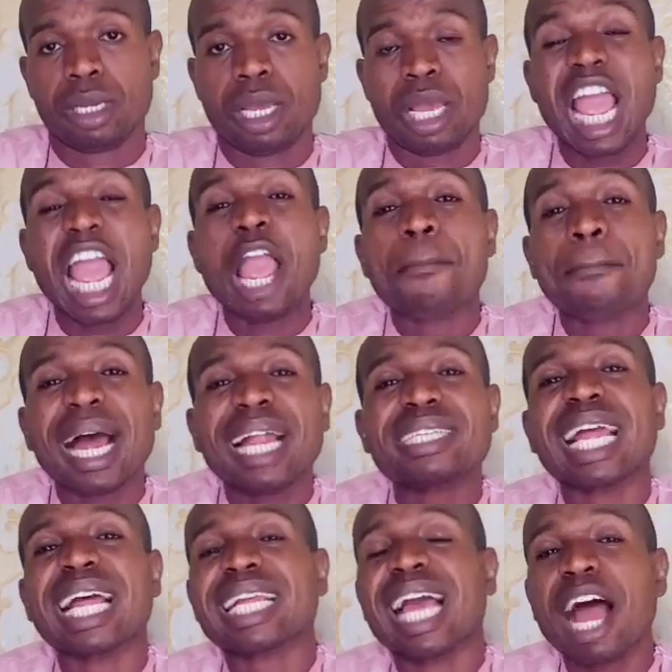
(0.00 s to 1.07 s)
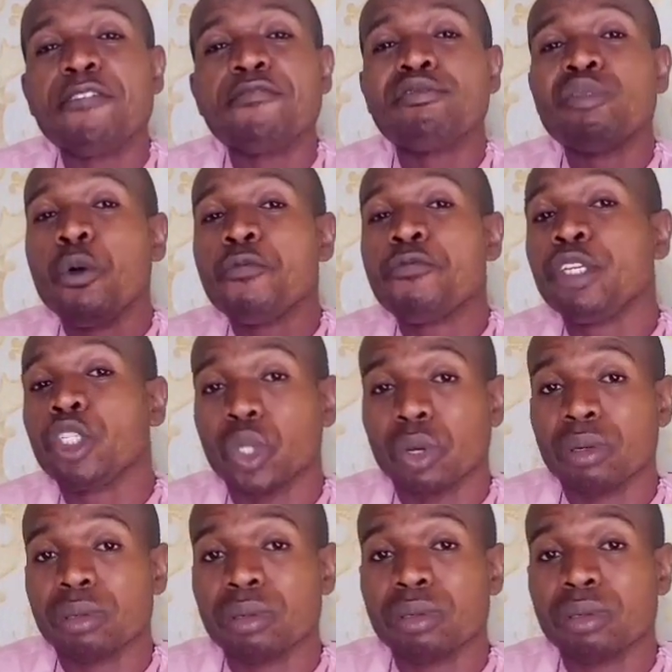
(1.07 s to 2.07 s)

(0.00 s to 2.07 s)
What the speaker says: A man that have no vision